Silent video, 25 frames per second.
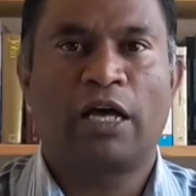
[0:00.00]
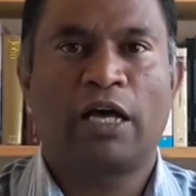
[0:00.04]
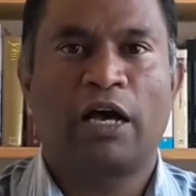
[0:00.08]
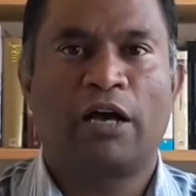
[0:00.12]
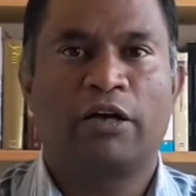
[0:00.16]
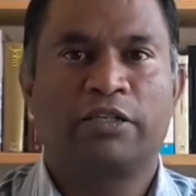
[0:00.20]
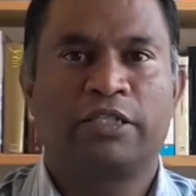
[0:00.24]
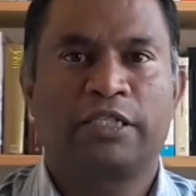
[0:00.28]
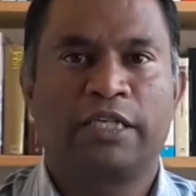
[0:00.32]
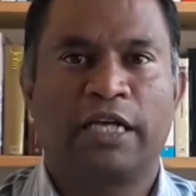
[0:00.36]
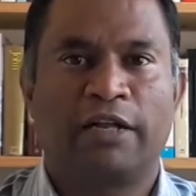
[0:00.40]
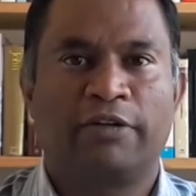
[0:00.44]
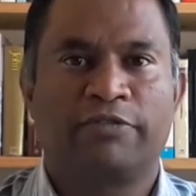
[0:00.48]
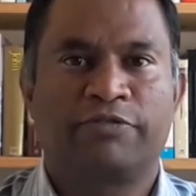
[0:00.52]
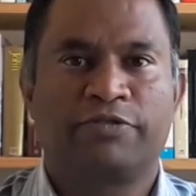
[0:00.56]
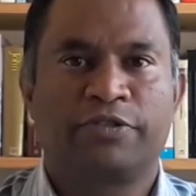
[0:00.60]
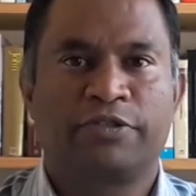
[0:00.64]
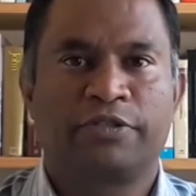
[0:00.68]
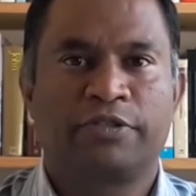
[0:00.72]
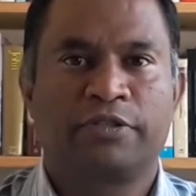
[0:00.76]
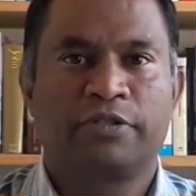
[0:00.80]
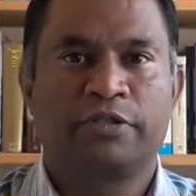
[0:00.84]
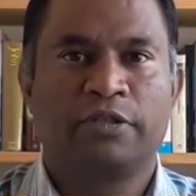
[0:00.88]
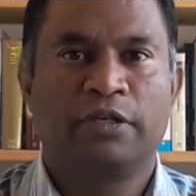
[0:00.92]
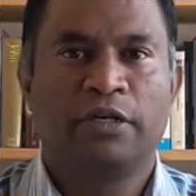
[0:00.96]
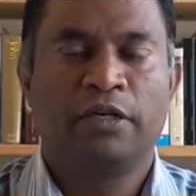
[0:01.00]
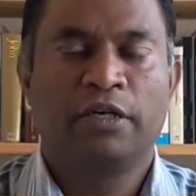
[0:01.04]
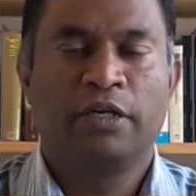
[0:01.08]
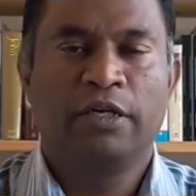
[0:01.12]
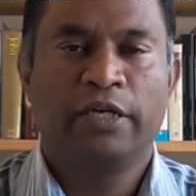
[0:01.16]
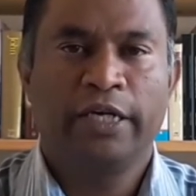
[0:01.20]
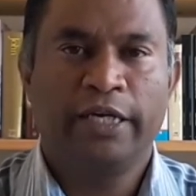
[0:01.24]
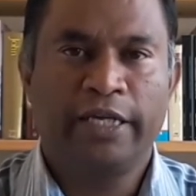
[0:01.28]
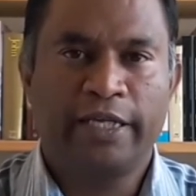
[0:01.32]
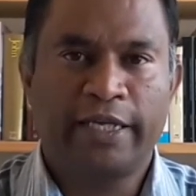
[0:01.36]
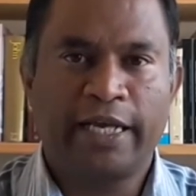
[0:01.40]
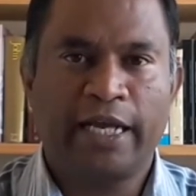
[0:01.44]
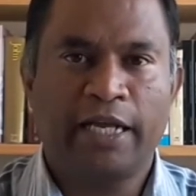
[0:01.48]
ourselves.
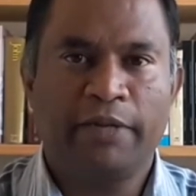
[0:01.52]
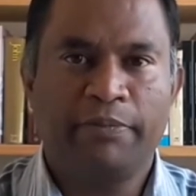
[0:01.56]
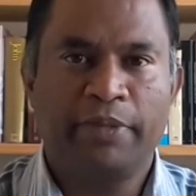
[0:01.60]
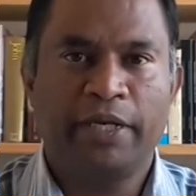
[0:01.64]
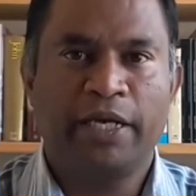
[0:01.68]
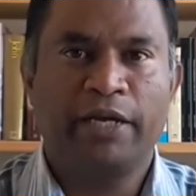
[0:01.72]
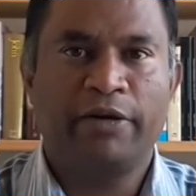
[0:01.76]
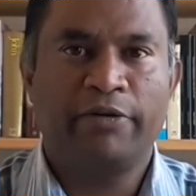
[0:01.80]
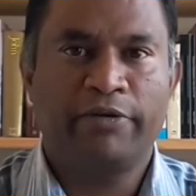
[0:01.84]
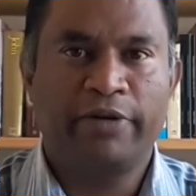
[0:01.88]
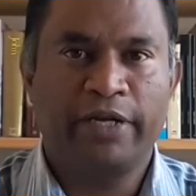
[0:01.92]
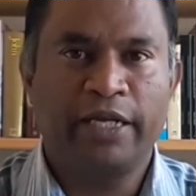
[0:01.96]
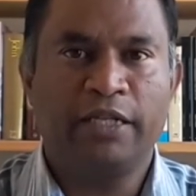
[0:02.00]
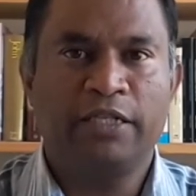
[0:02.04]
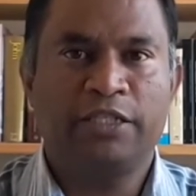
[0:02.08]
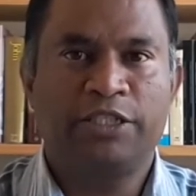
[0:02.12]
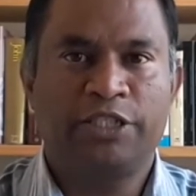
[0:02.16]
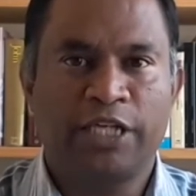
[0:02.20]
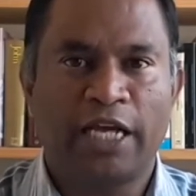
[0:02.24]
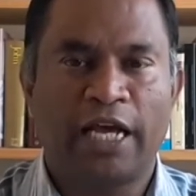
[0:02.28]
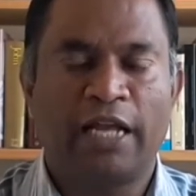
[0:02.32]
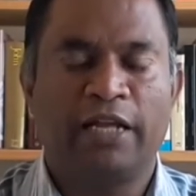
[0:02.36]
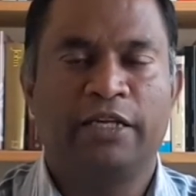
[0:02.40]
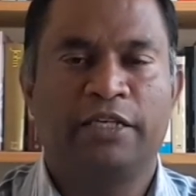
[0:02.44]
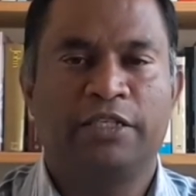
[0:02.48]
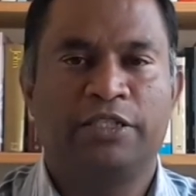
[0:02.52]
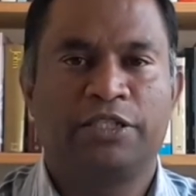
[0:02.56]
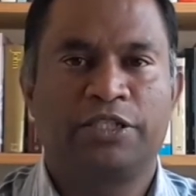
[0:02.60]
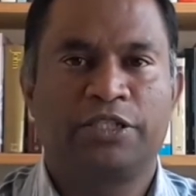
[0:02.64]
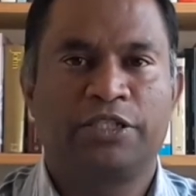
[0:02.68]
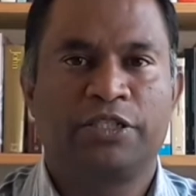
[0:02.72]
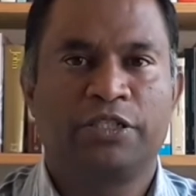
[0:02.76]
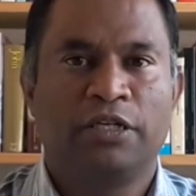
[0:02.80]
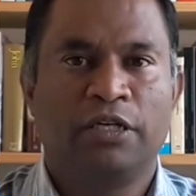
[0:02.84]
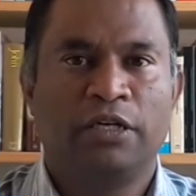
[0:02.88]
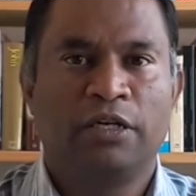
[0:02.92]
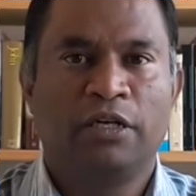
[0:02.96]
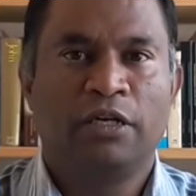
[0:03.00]
It can be a real
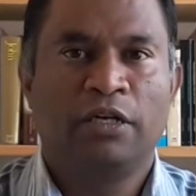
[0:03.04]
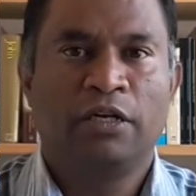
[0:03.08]
challenge.